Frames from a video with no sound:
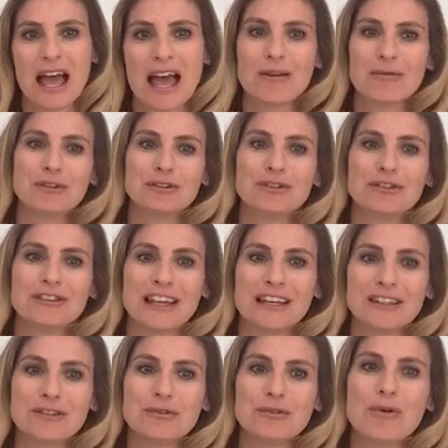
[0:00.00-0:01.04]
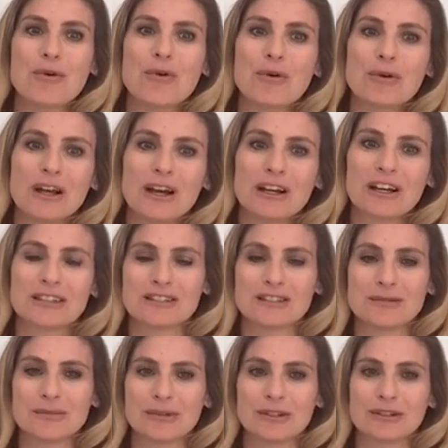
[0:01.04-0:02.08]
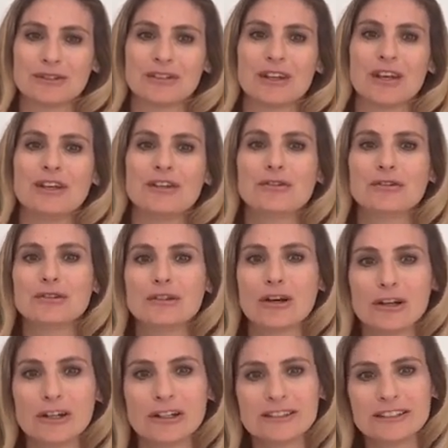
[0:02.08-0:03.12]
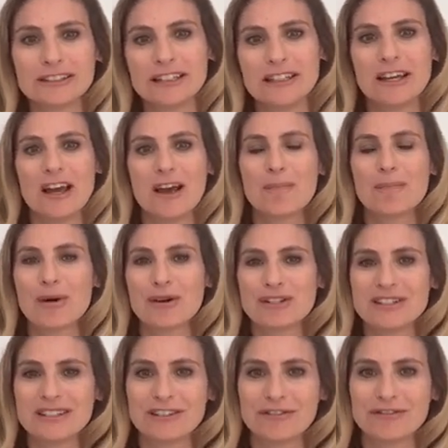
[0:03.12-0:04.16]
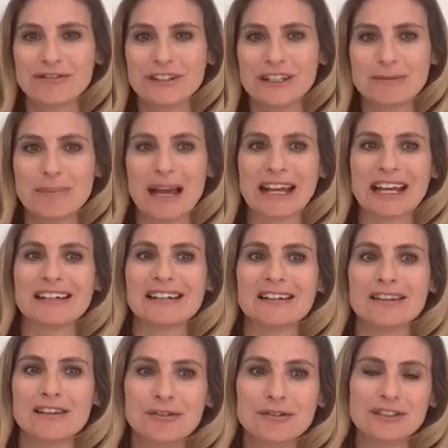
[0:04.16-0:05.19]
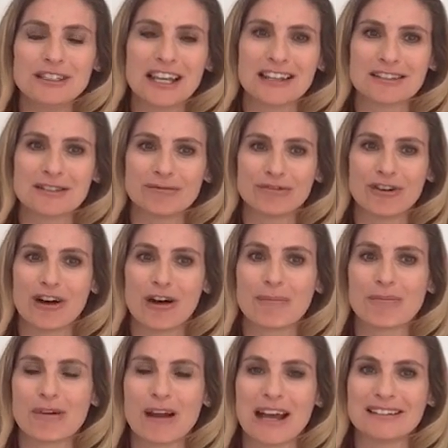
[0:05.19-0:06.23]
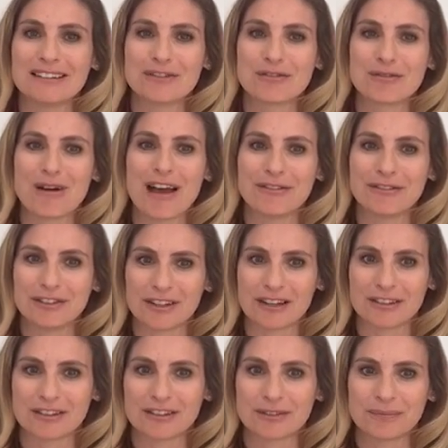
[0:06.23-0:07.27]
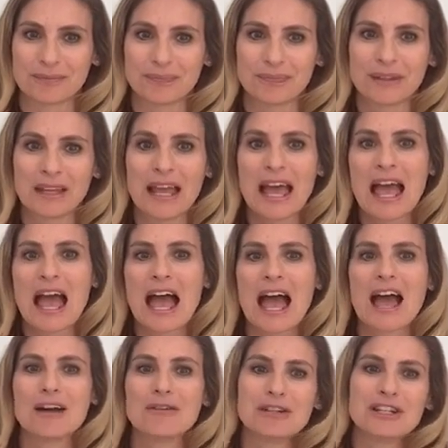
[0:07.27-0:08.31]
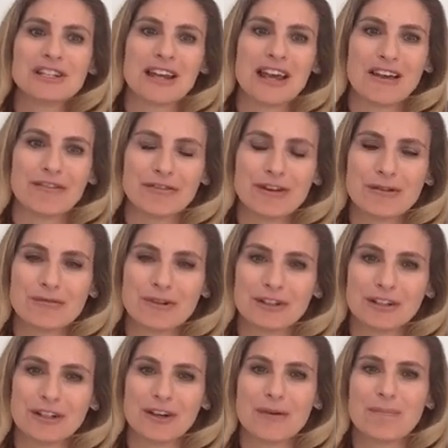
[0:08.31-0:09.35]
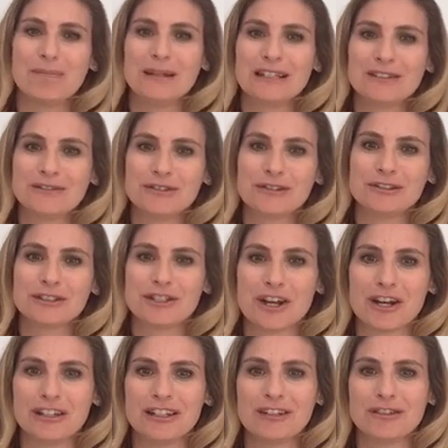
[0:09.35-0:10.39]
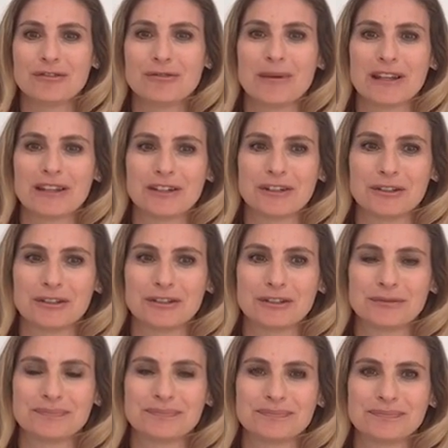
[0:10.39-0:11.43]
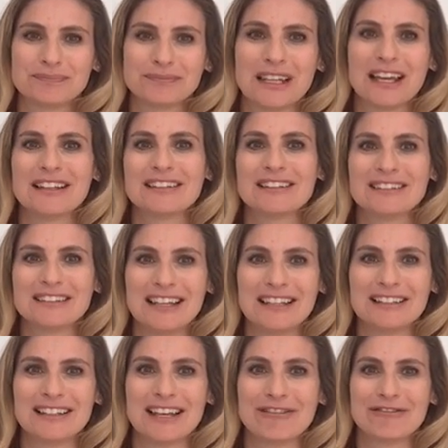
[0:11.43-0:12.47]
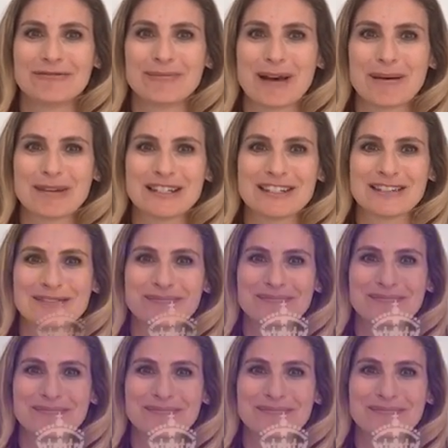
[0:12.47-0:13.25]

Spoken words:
I want to thank you all our customers. Your loyalty, positive feedback and enthusiasm for our brand drives us. I wish everyone a blissful journey through motherhood. And stay safe, mamas.